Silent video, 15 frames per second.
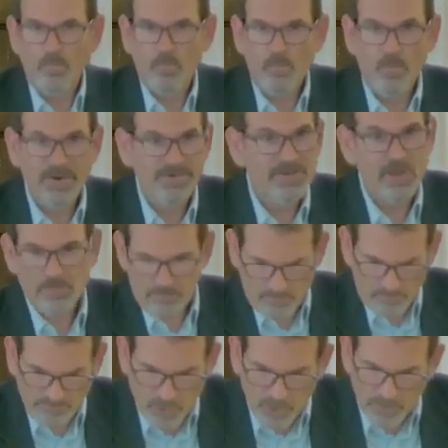where
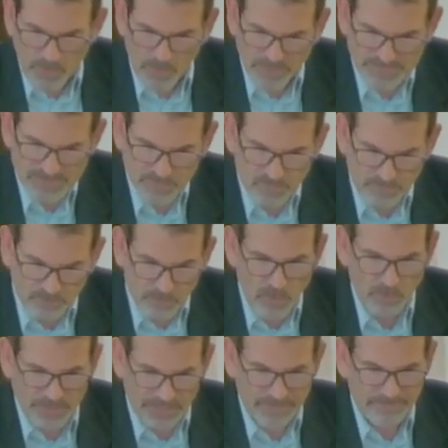no bones were
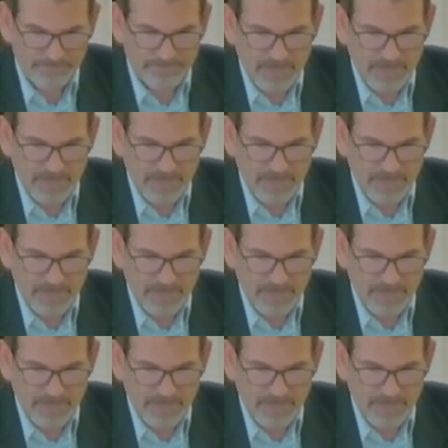broken.